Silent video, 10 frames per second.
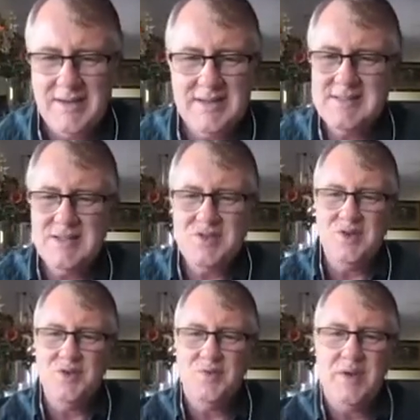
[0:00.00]
Isn't it
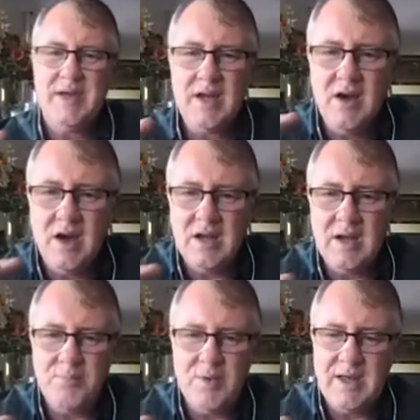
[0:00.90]
true? We get caught
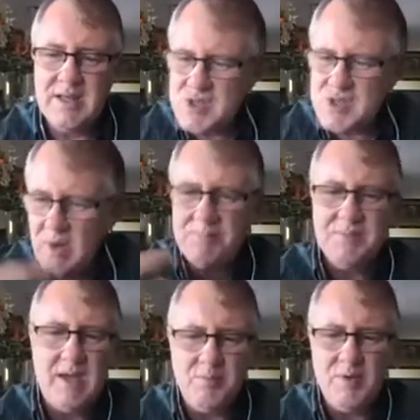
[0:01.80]
up, we get swept
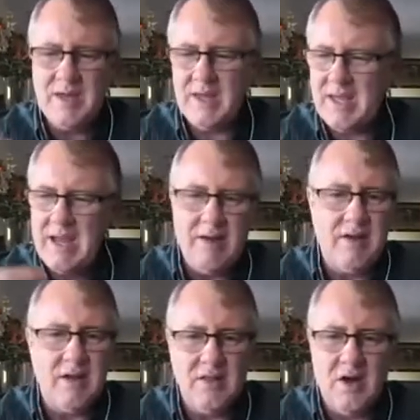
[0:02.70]
up, we get carried
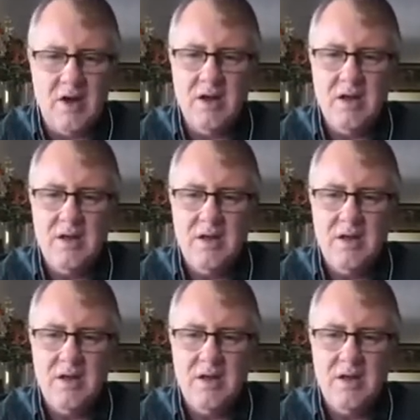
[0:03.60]
along